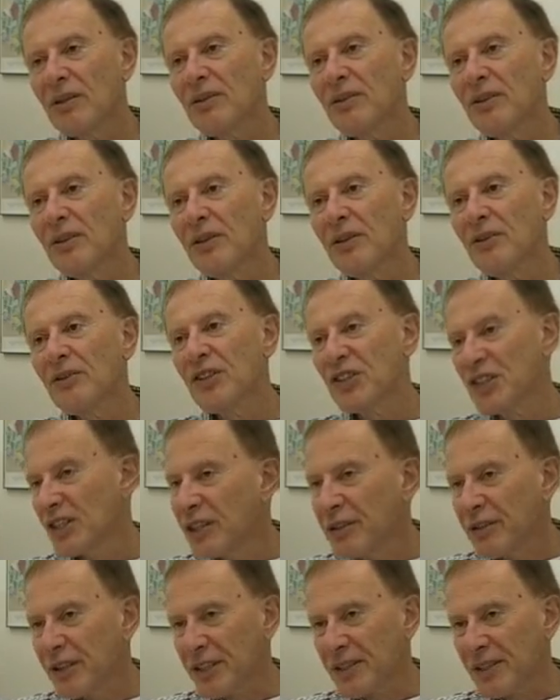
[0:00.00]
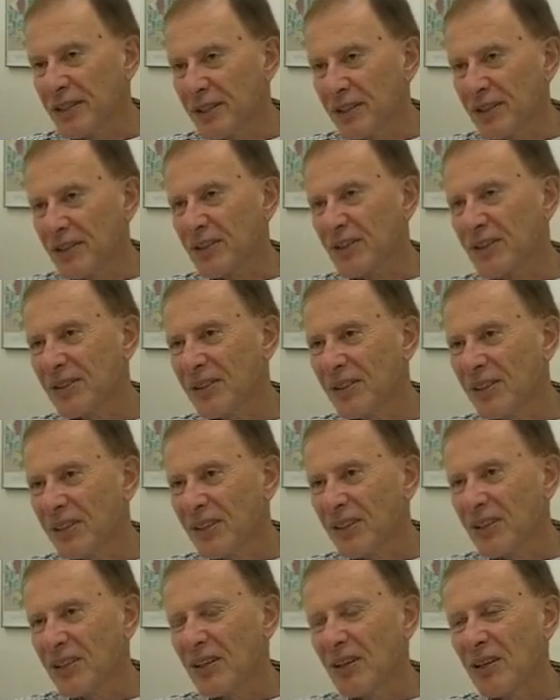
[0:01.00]
the seriousness
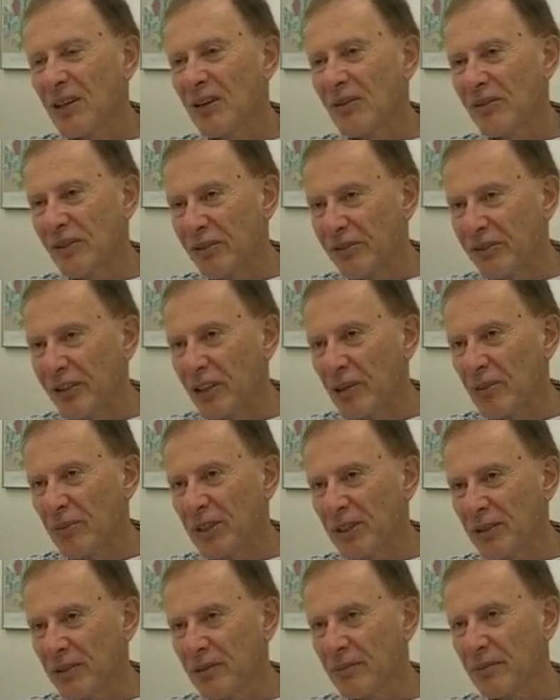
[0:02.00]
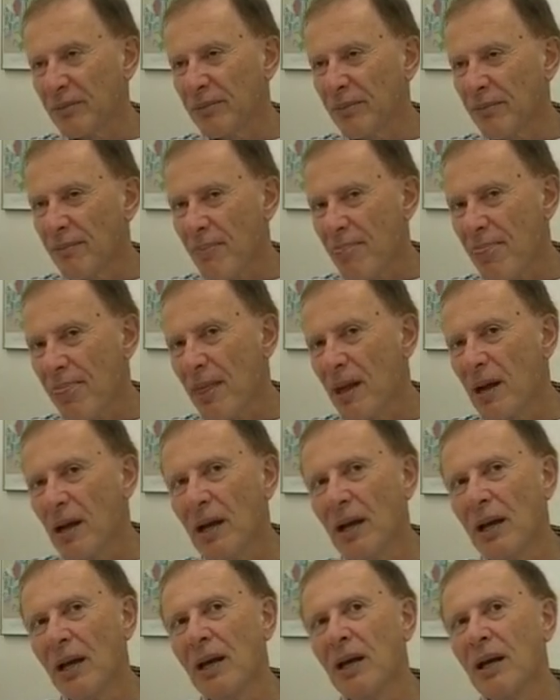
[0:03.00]
of the phenomenon
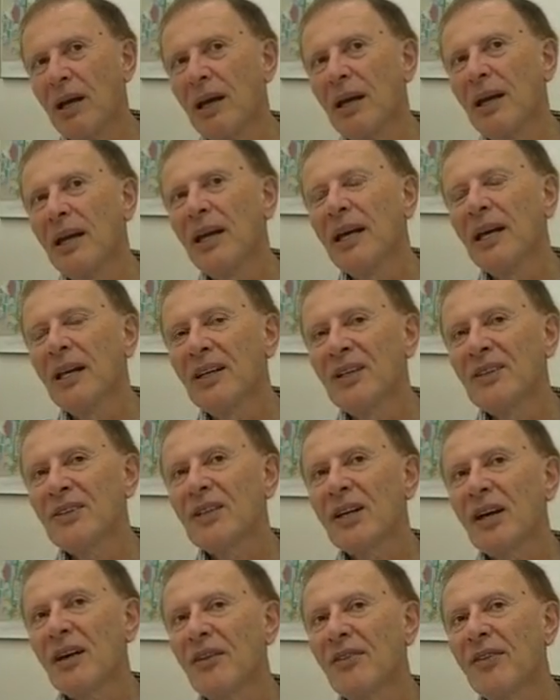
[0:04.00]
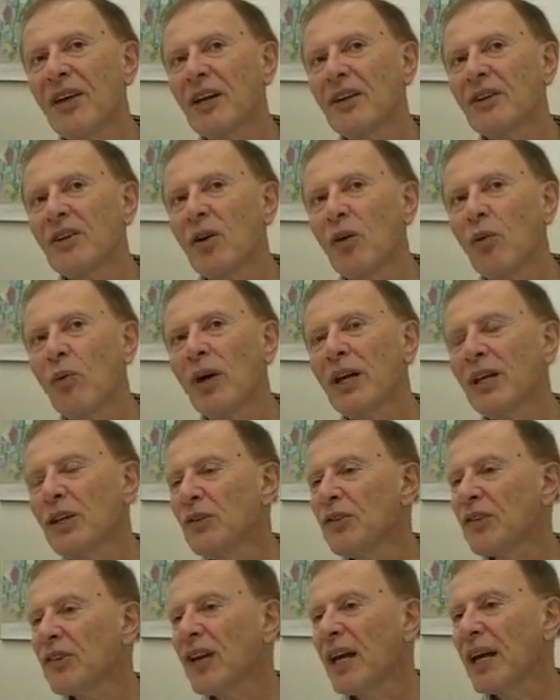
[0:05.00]
is that when
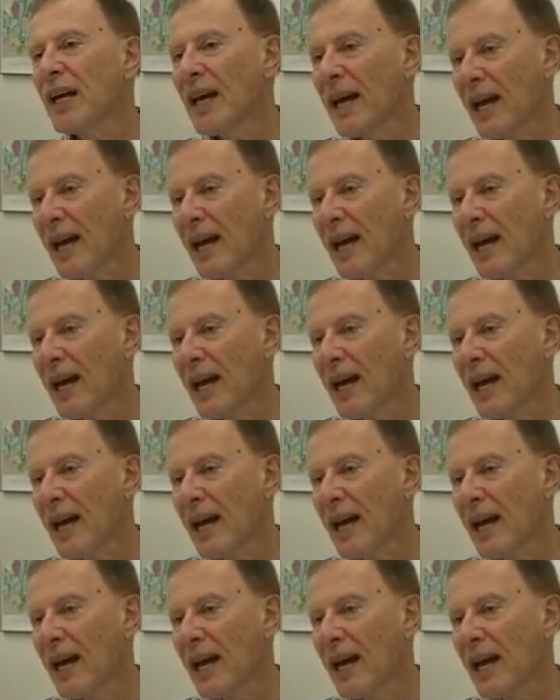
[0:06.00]
you say